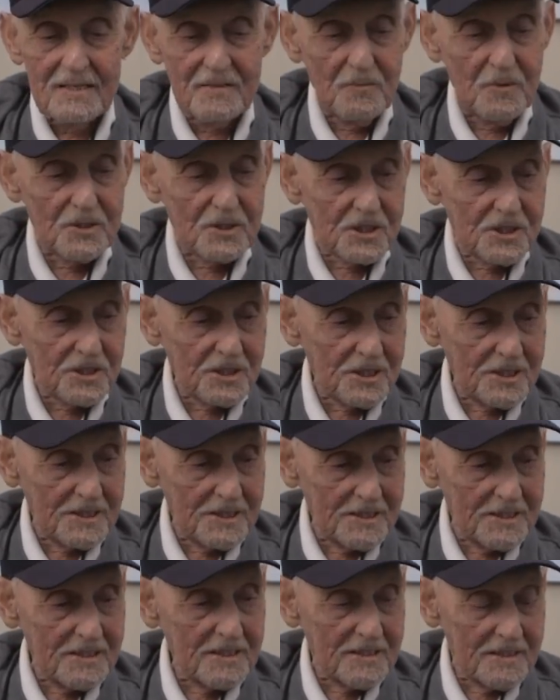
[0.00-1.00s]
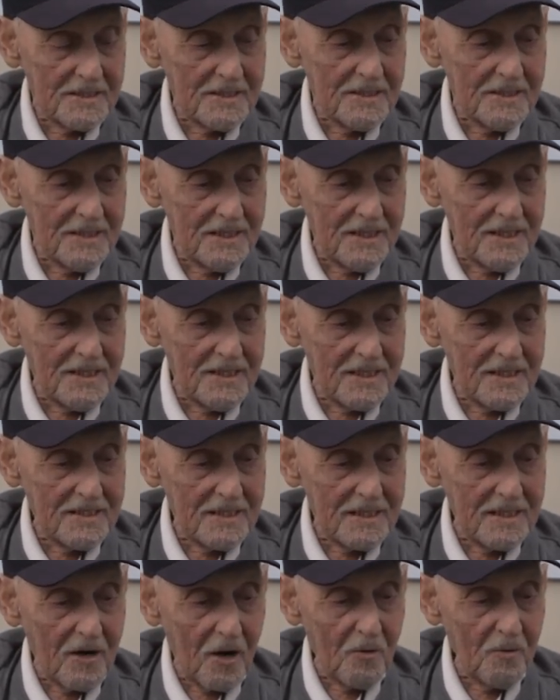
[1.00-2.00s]
Which uh,
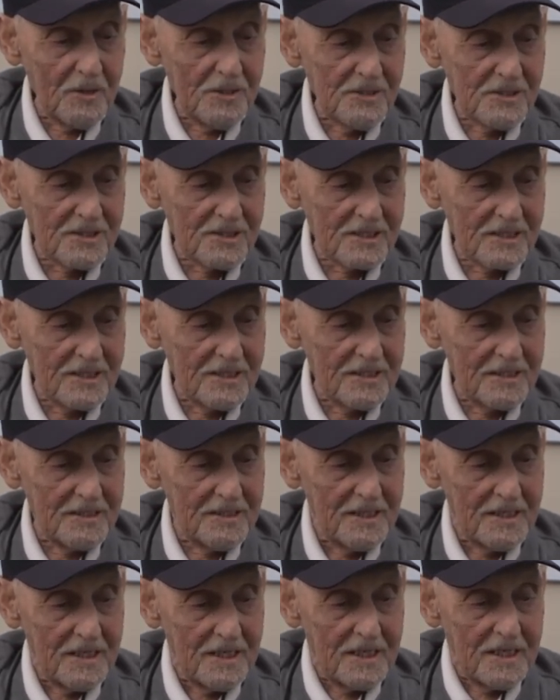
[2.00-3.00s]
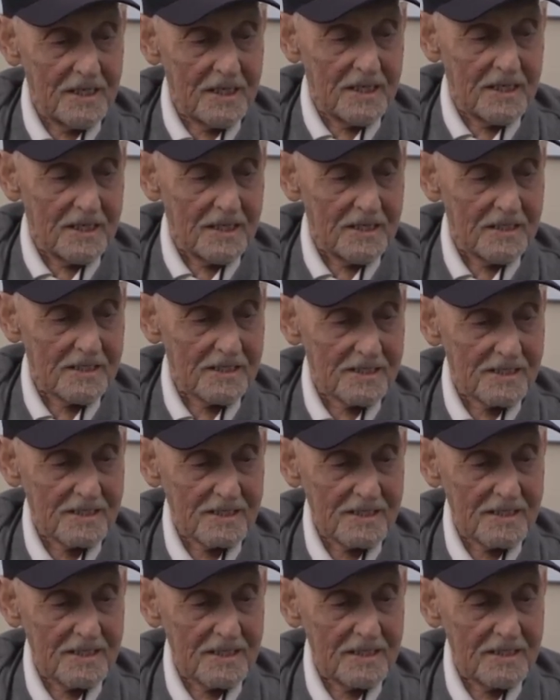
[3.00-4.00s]
always uh,
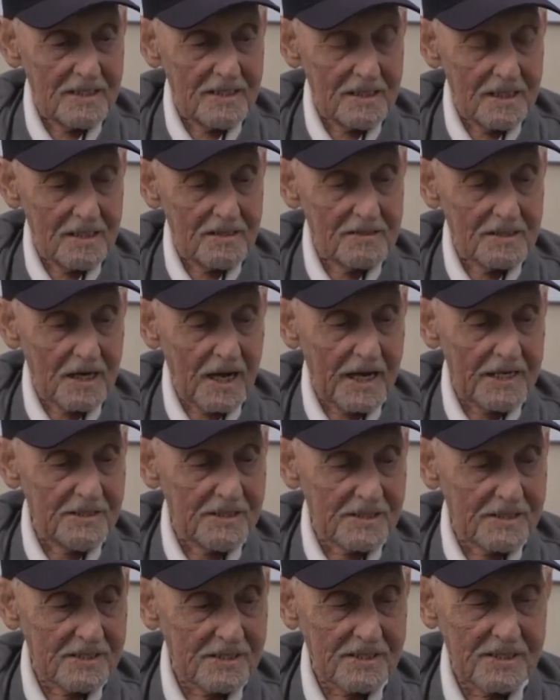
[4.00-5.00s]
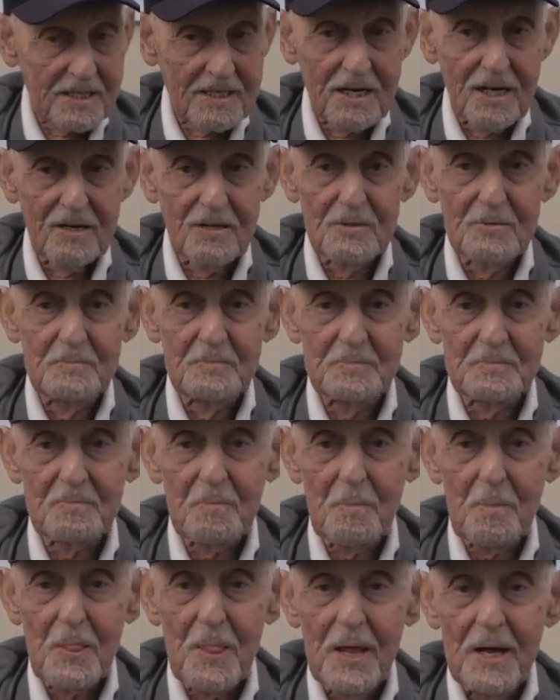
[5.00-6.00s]
is, uh, you know, nice to know.
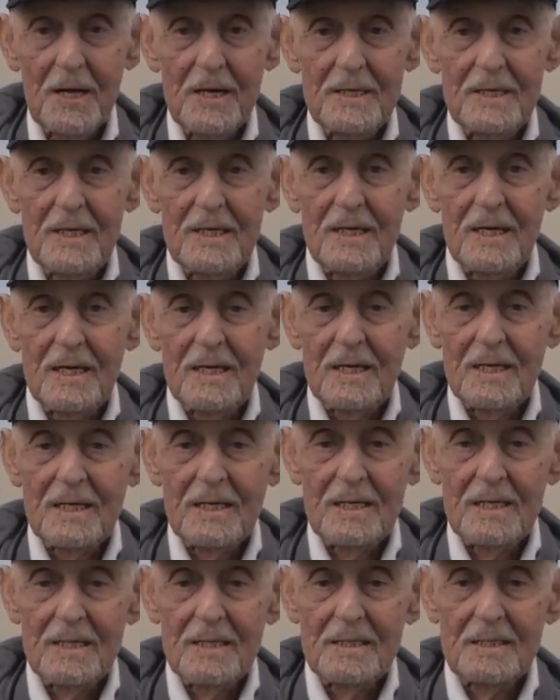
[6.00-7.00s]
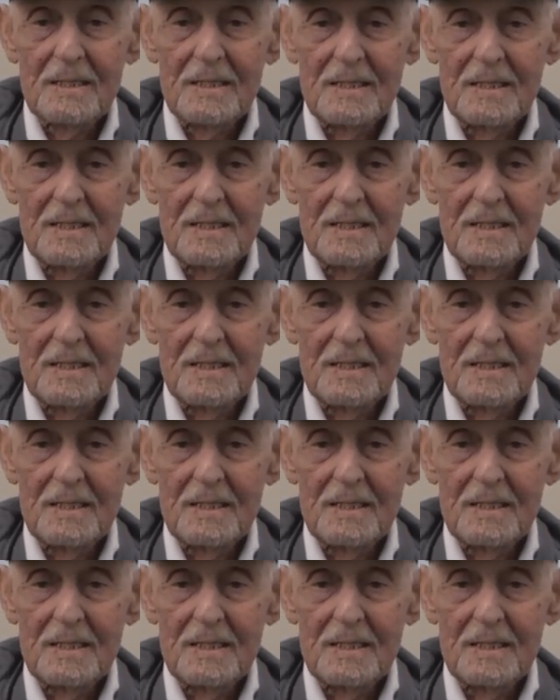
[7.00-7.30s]
Uh,